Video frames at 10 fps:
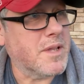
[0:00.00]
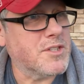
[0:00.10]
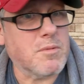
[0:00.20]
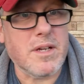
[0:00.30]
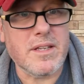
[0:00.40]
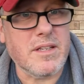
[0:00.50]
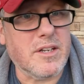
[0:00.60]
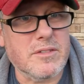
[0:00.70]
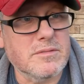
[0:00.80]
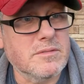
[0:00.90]
That's why,
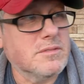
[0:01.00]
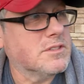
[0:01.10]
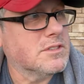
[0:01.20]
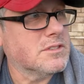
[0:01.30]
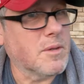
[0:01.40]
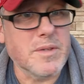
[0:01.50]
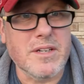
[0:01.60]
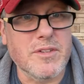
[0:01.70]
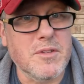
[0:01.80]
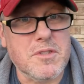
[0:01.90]
you know, I would
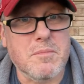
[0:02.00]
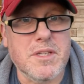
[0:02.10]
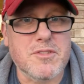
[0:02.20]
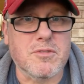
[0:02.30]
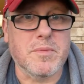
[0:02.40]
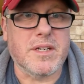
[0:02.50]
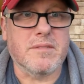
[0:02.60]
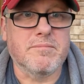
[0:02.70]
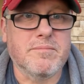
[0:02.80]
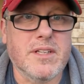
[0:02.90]
never use the men's room
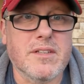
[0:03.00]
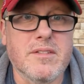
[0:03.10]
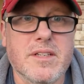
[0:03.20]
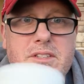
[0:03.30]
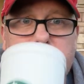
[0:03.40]
in a